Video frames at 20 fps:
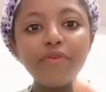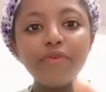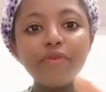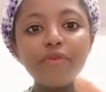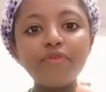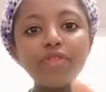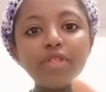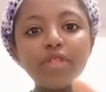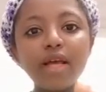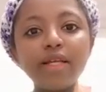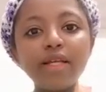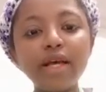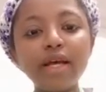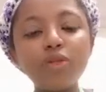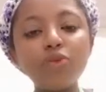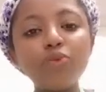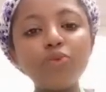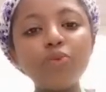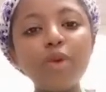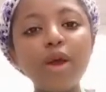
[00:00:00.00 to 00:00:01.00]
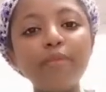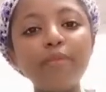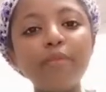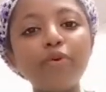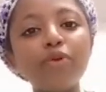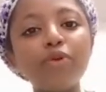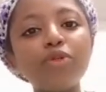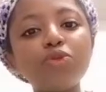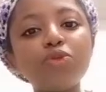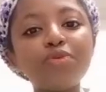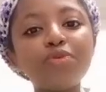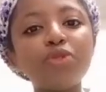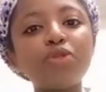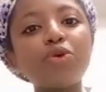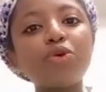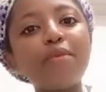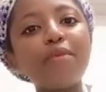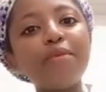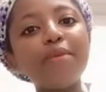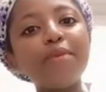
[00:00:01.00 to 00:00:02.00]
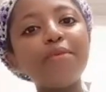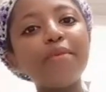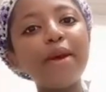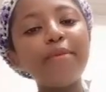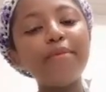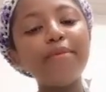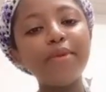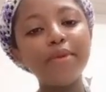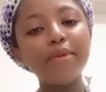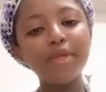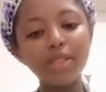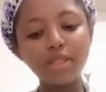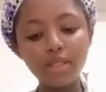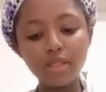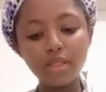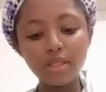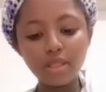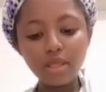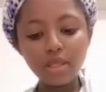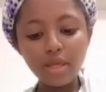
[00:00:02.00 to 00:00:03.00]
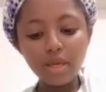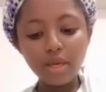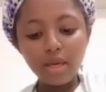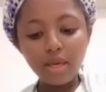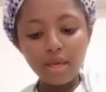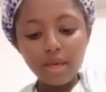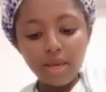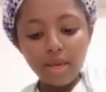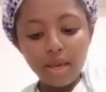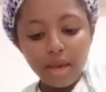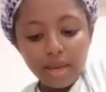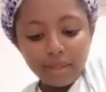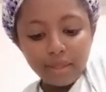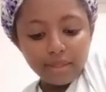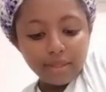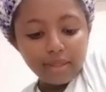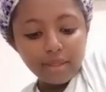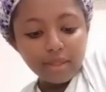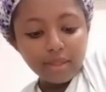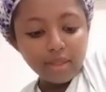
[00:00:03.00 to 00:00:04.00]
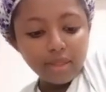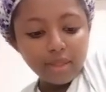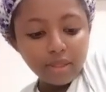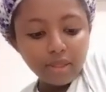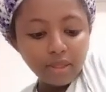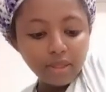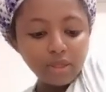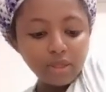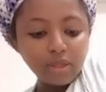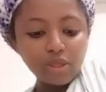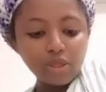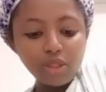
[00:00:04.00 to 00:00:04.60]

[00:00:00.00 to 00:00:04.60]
this very rough side, that's where I'm going to be scrubbing my beans, and